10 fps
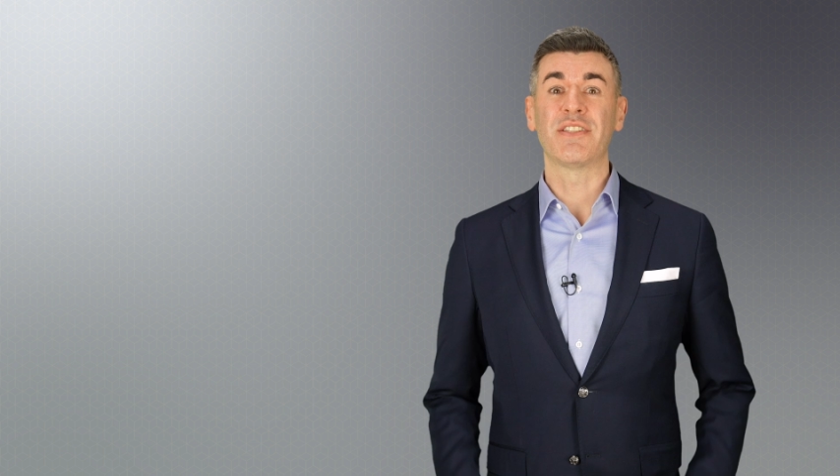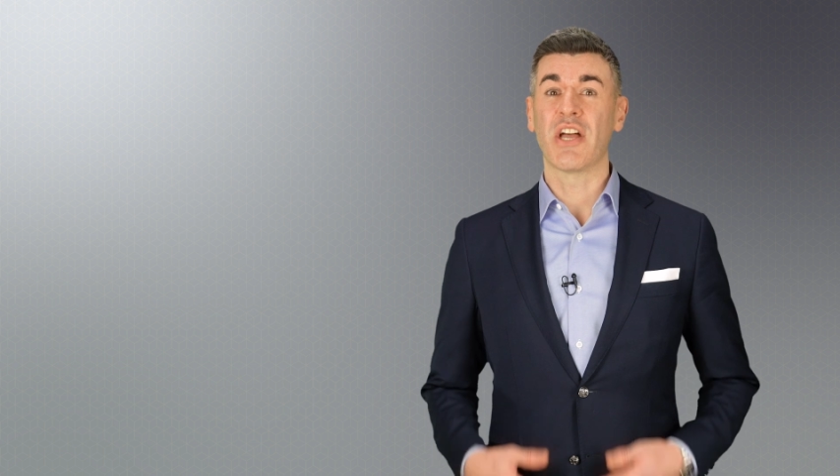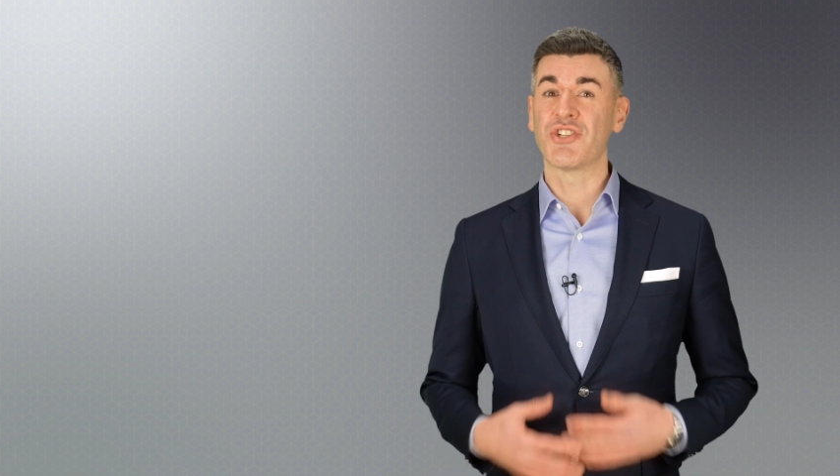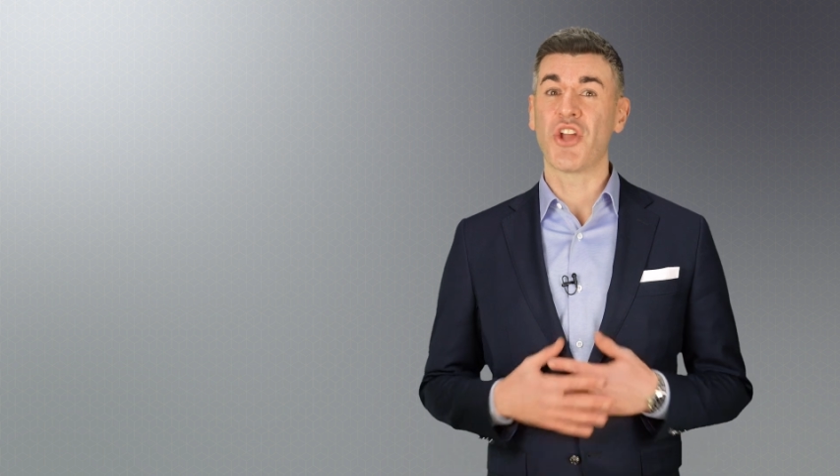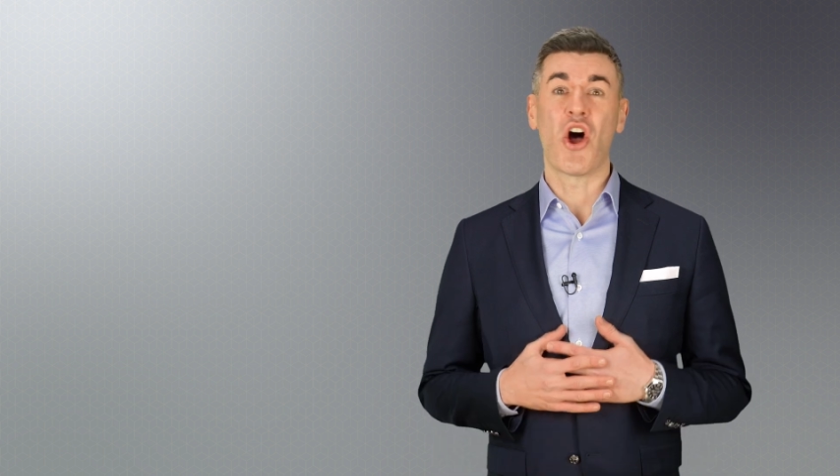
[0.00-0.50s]

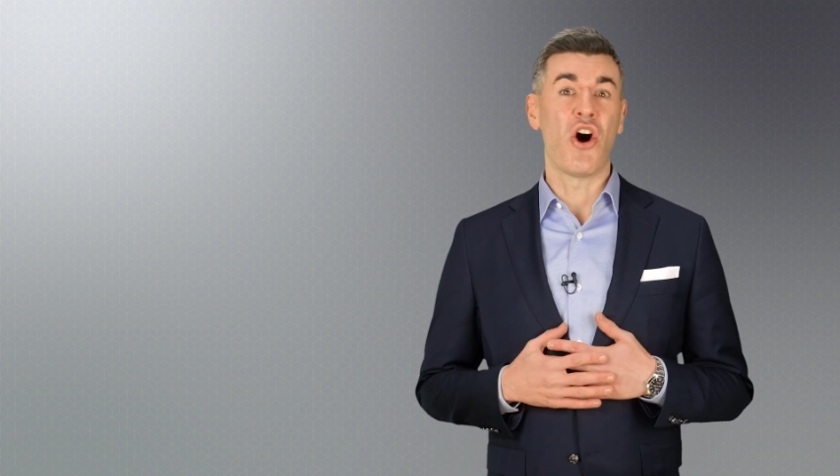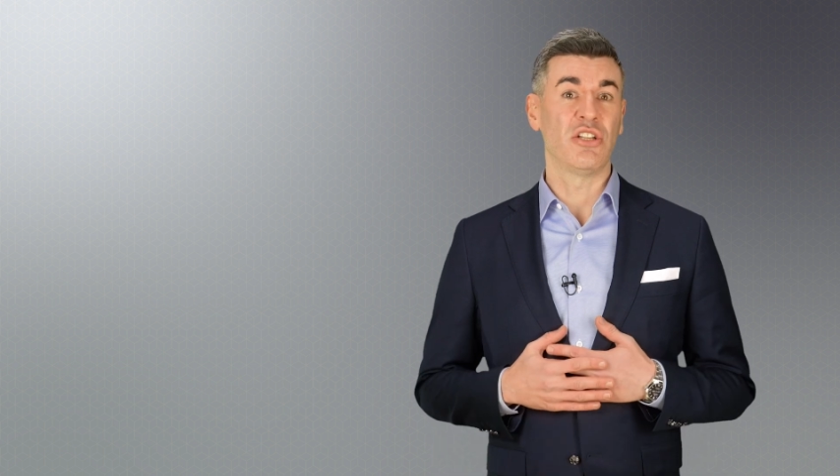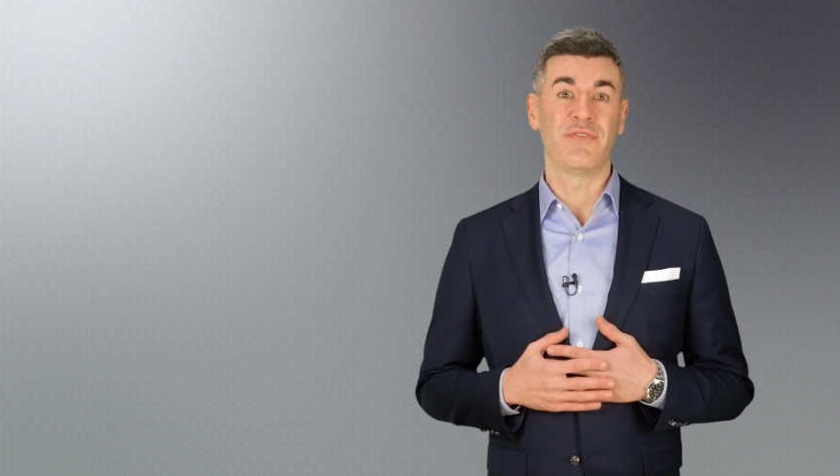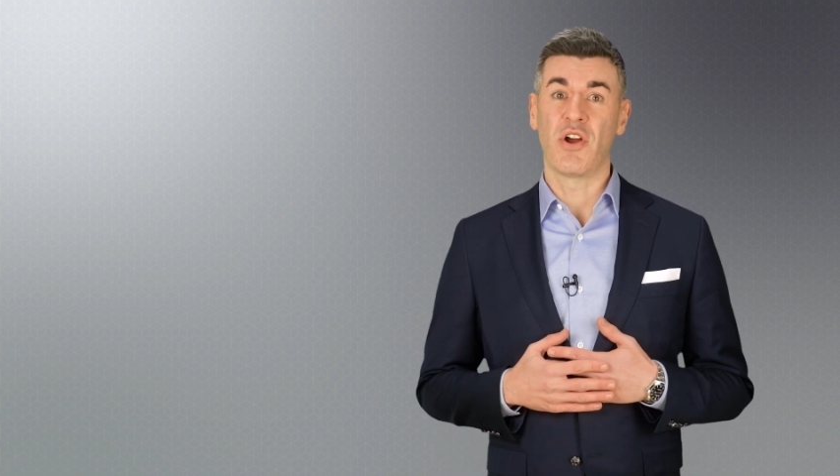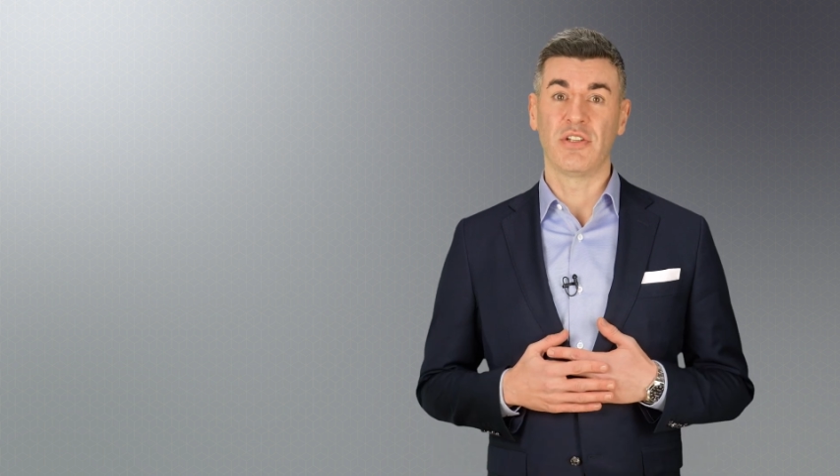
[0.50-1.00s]
touched
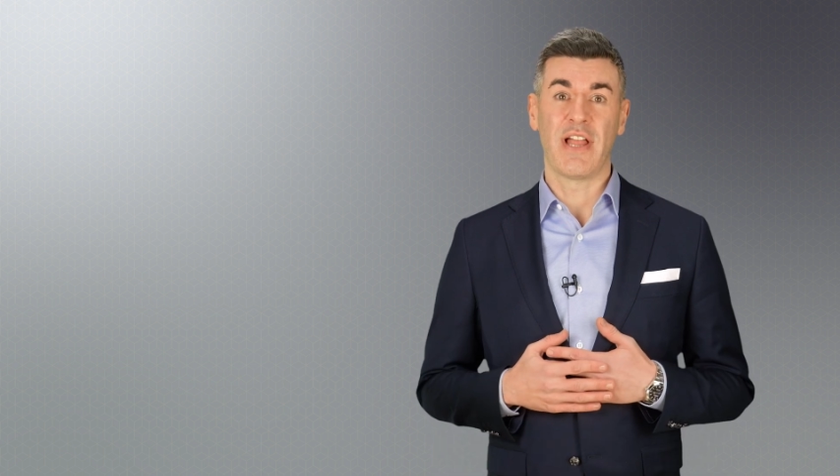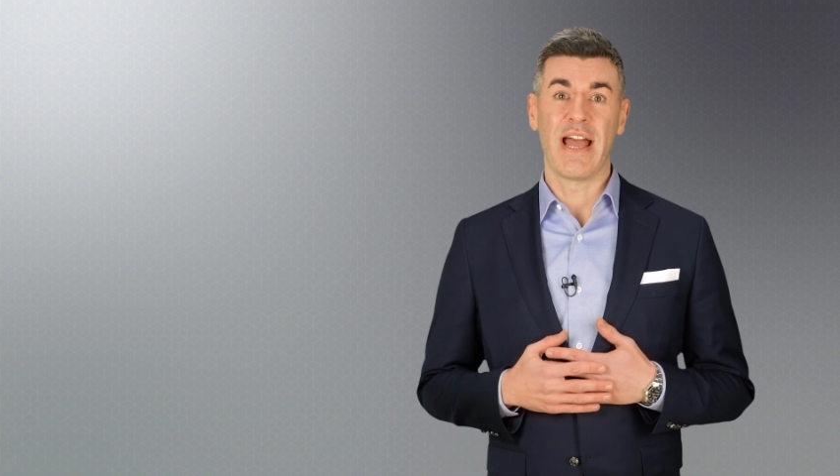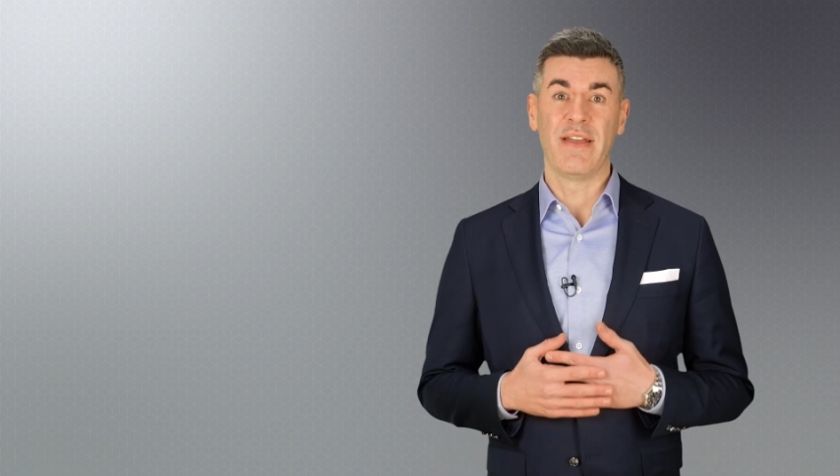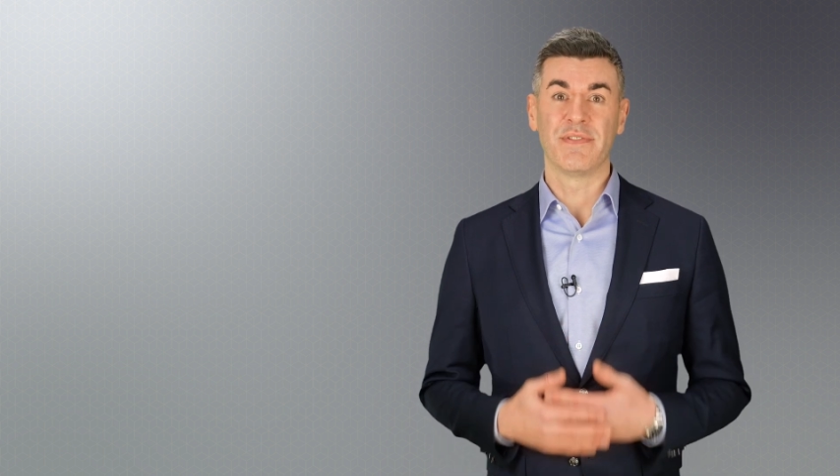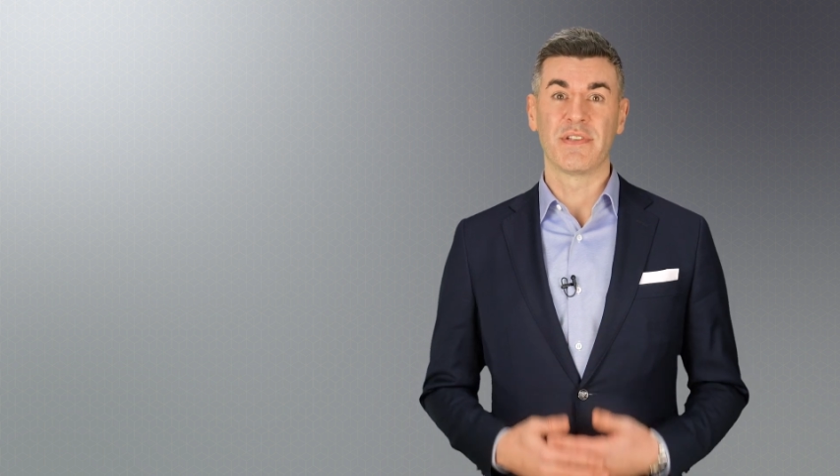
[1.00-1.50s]
all of our
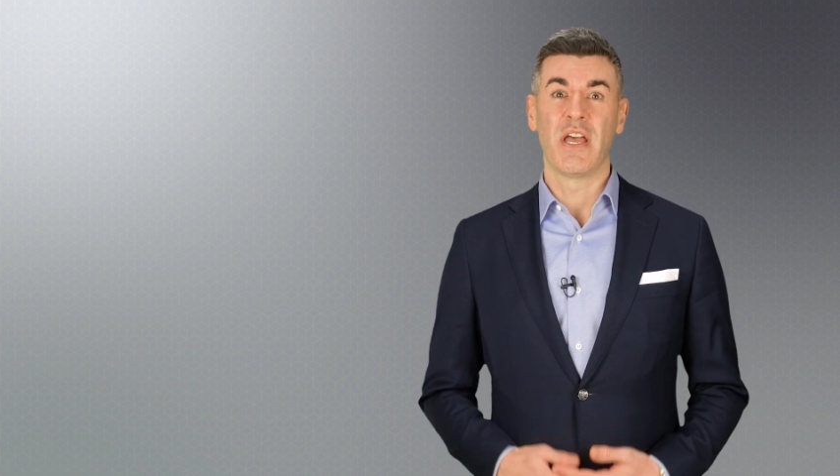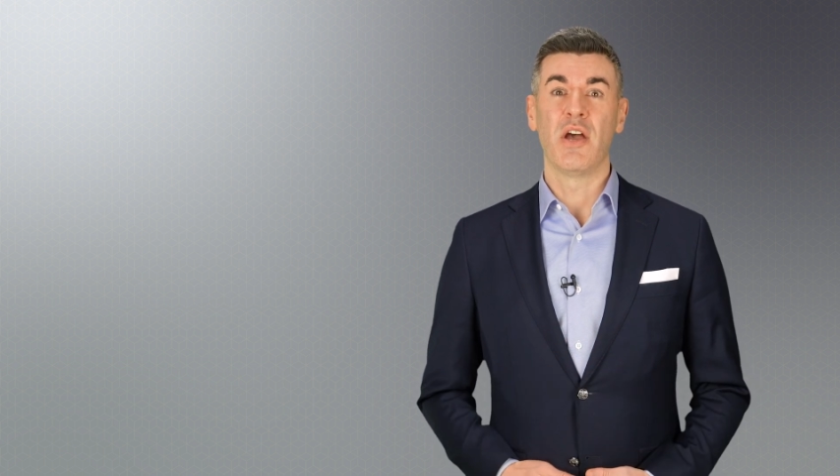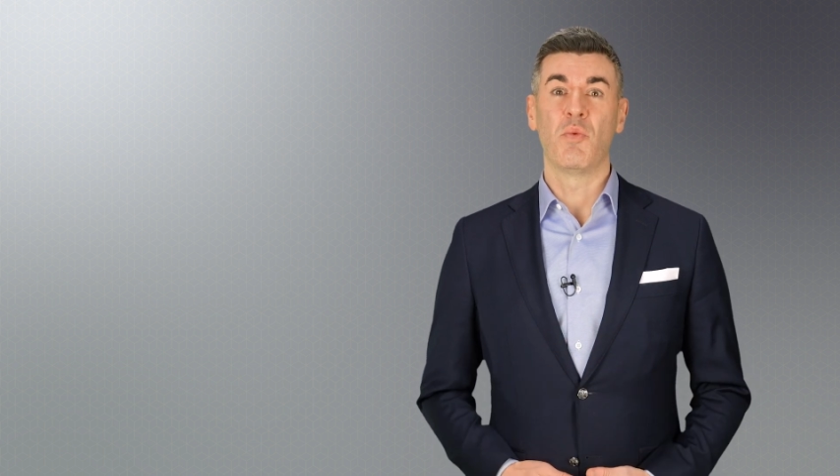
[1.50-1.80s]
lives,